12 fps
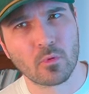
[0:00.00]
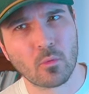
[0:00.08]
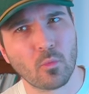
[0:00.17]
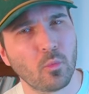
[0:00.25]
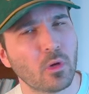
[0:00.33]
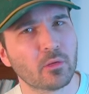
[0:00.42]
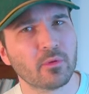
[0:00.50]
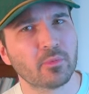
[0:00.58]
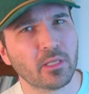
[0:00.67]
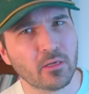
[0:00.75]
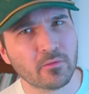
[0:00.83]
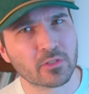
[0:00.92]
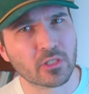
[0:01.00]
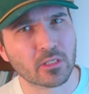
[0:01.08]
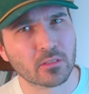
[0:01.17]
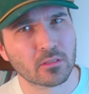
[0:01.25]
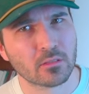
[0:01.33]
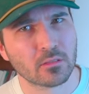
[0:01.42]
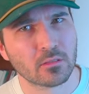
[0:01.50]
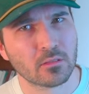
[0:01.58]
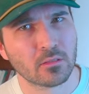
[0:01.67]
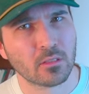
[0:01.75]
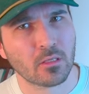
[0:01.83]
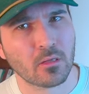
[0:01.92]
what do we play over G?
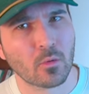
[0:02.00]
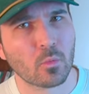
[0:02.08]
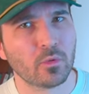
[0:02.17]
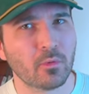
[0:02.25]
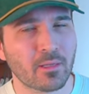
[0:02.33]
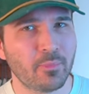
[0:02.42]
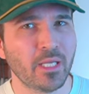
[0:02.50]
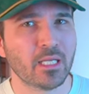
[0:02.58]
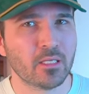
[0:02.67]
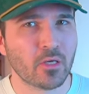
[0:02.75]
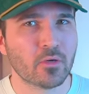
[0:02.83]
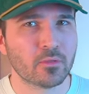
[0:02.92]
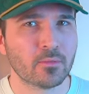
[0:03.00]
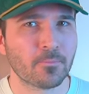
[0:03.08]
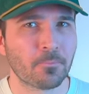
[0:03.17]
We want to pick a note